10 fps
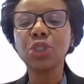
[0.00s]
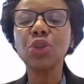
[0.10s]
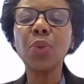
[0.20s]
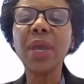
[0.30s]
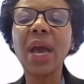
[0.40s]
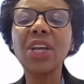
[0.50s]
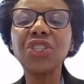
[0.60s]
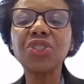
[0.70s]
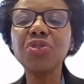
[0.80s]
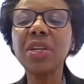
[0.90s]
So we are
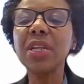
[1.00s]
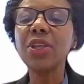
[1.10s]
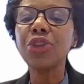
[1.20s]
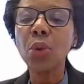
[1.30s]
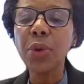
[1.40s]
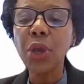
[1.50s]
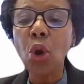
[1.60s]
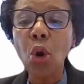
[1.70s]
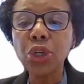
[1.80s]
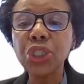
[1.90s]
just really throwing a
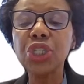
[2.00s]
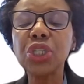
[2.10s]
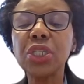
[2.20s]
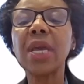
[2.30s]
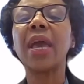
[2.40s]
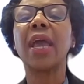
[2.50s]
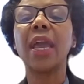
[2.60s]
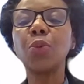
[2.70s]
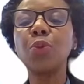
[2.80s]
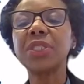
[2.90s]
caution,
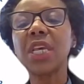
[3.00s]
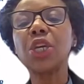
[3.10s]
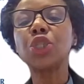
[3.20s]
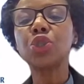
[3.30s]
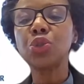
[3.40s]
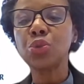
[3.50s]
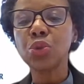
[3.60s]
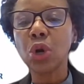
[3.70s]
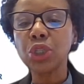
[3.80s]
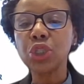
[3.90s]
and we're saying to
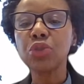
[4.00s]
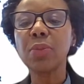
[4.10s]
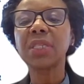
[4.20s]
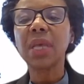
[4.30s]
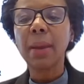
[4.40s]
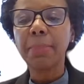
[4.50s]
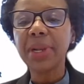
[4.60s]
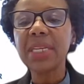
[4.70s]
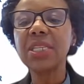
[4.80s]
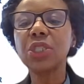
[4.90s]
consumers,
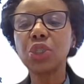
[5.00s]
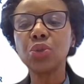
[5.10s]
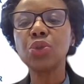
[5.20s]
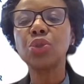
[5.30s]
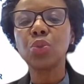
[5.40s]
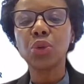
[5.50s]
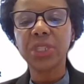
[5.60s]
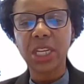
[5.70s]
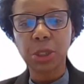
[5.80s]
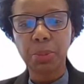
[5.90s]
please use
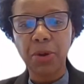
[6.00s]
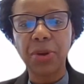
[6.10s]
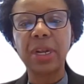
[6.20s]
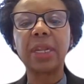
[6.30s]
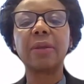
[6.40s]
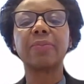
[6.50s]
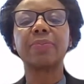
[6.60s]
water sparingly.